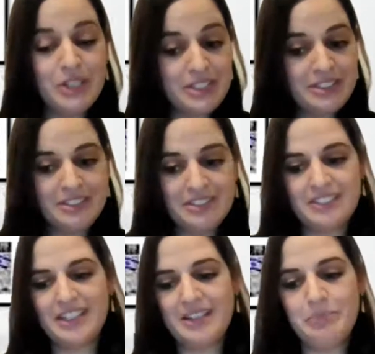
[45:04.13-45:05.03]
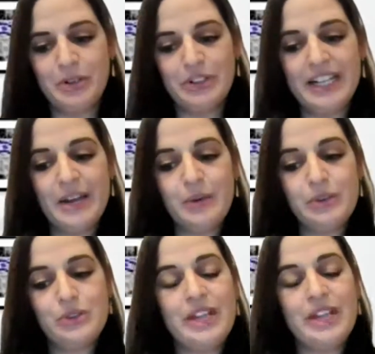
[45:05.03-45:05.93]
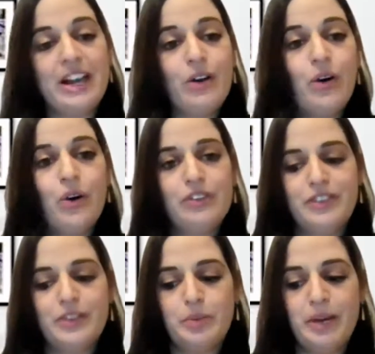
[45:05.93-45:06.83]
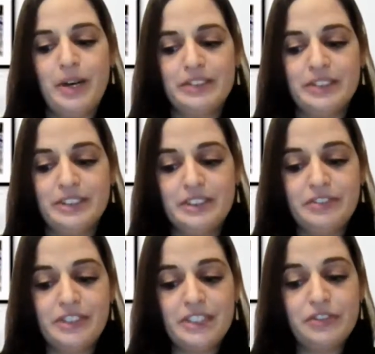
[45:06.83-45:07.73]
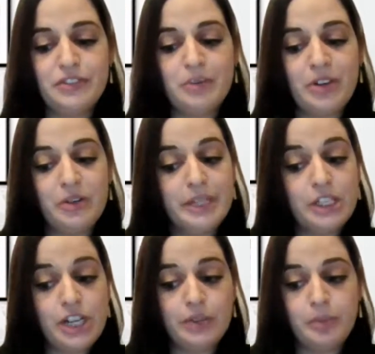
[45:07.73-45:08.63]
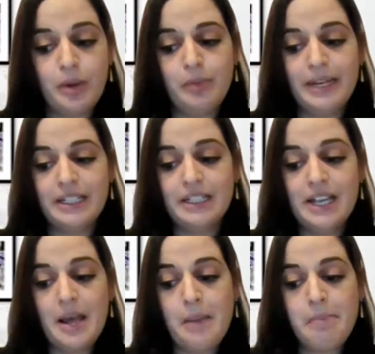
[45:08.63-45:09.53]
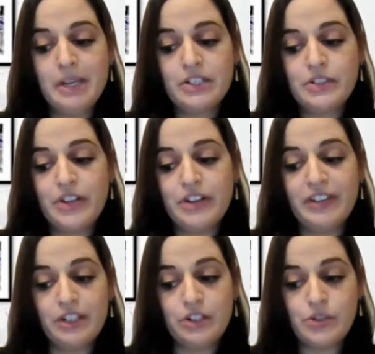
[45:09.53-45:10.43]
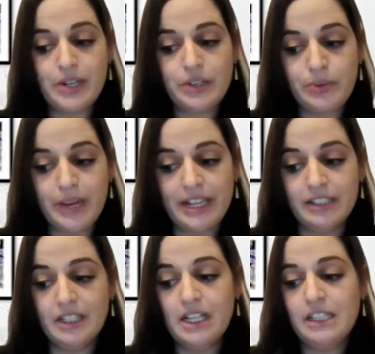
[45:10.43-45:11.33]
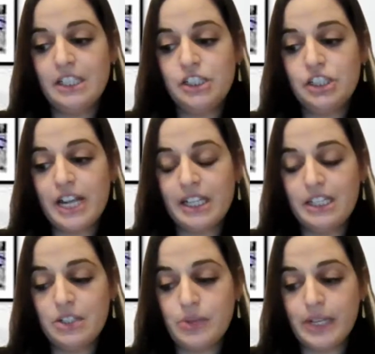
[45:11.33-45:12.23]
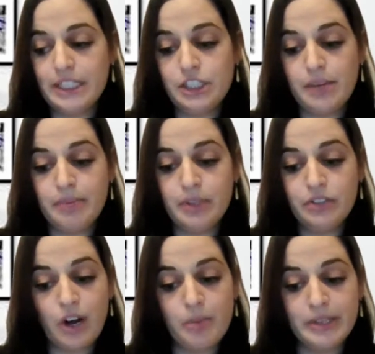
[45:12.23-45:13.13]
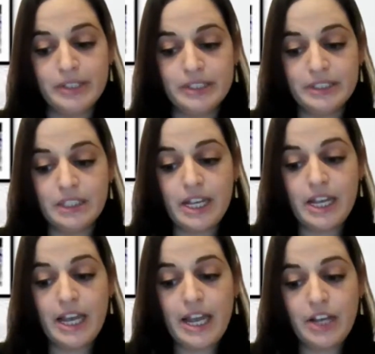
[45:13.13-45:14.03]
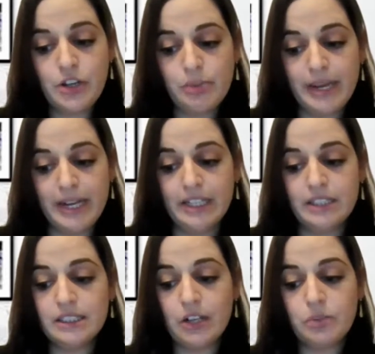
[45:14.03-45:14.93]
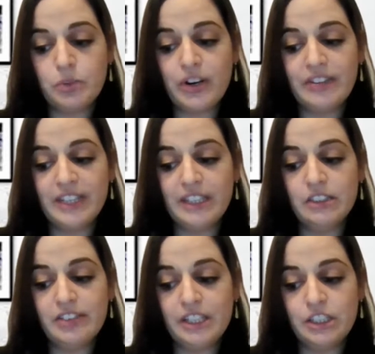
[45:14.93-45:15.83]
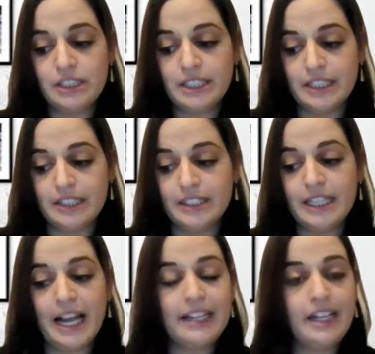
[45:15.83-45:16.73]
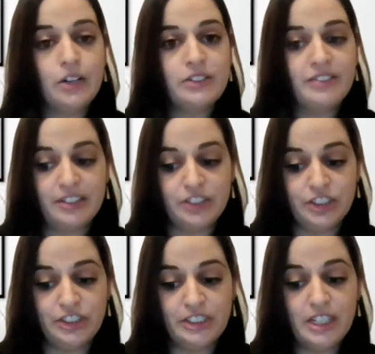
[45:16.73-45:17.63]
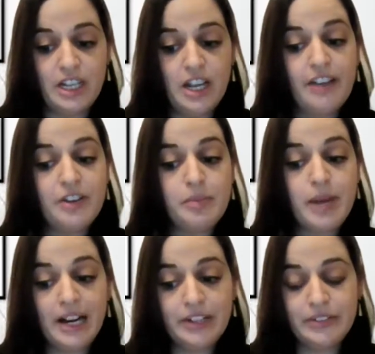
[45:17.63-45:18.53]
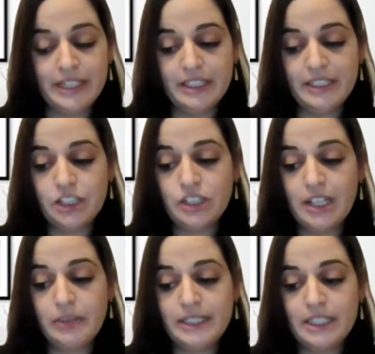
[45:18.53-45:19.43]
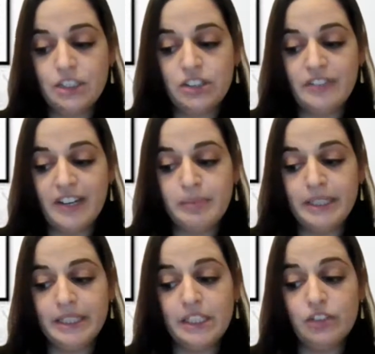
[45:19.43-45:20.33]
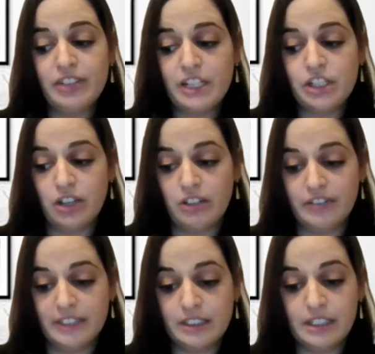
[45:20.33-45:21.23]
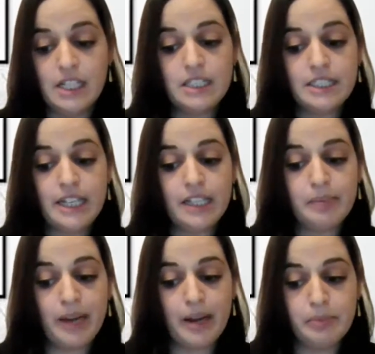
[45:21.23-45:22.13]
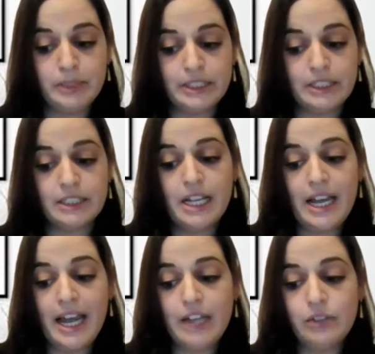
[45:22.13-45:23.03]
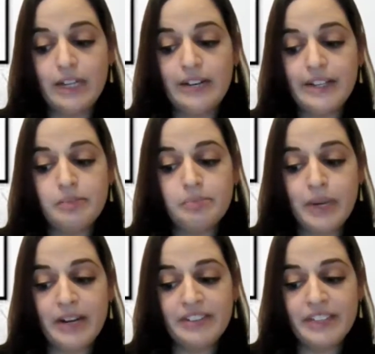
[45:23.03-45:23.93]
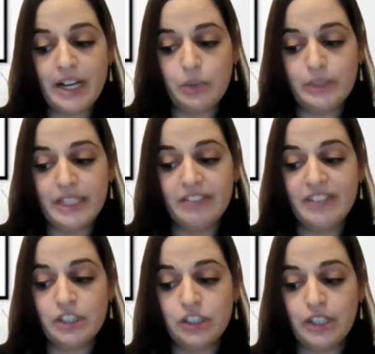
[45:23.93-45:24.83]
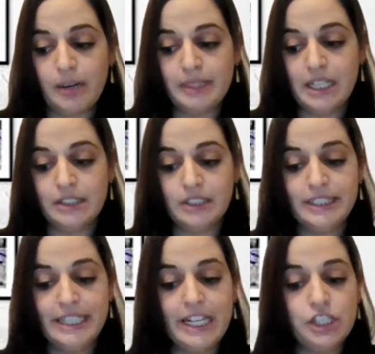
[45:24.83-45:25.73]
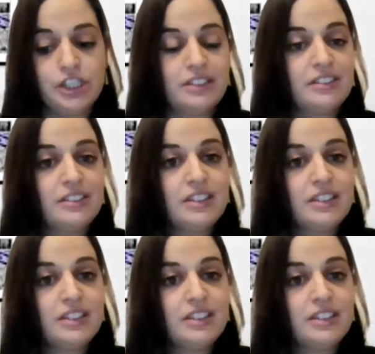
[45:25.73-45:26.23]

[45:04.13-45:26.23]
most importantly, I want to thank all of our partners. First of all, from the Czech Republic, Ministry of Industry and Trade, the Czech and Israeli Chamber of Commerce, Incubate, South Moravian Innovation Center, and Lighthouse Ventures. From Hungary, National Research Development and Innovation Office, Startup Campus, and Hungarian Private Equity and Venture Capital Association.